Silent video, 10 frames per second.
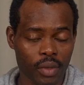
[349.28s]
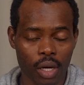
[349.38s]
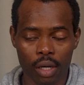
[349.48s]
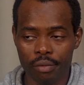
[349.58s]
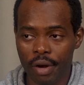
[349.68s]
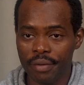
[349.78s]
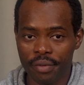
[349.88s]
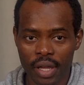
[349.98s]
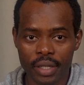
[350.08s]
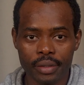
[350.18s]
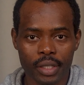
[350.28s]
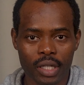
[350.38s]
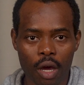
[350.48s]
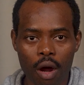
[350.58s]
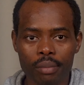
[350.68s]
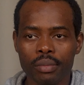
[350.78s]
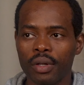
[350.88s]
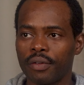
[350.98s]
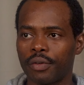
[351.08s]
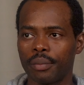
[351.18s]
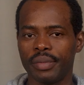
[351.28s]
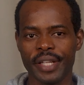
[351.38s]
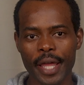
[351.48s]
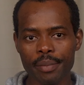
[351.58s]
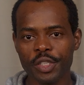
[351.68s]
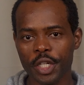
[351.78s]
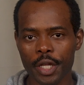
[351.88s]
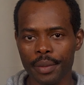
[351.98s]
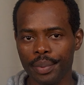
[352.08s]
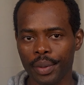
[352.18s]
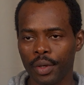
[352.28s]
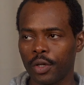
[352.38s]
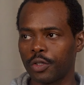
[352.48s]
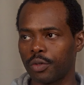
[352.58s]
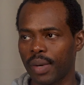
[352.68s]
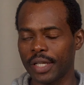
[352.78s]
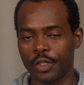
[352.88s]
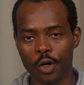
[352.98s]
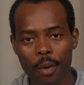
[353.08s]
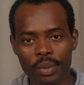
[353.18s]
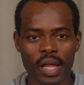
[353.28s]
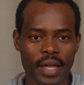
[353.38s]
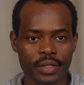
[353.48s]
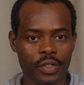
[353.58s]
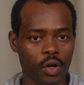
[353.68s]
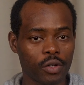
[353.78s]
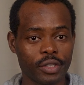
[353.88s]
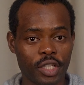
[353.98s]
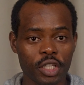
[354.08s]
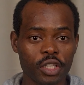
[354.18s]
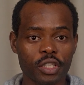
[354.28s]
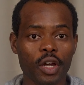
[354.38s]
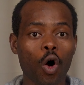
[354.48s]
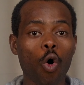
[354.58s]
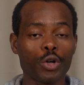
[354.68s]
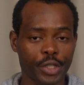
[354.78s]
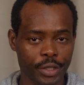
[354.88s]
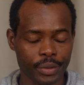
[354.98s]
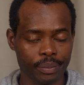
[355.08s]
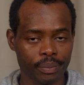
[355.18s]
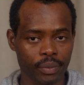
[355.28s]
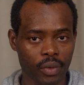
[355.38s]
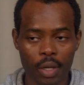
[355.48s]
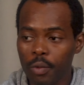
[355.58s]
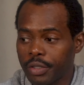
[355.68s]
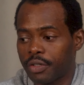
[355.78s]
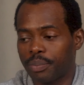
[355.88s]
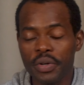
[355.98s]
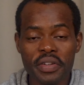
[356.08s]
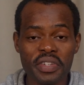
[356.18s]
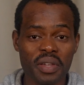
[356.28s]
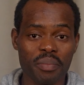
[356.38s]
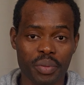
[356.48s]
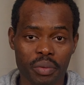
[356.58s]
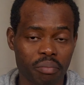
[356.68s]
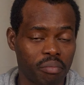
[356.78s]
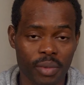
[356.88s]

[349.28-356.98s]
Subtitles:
reinvent.com, from Namecheap to my Droplets on DigitalOcean. It was pretty simple,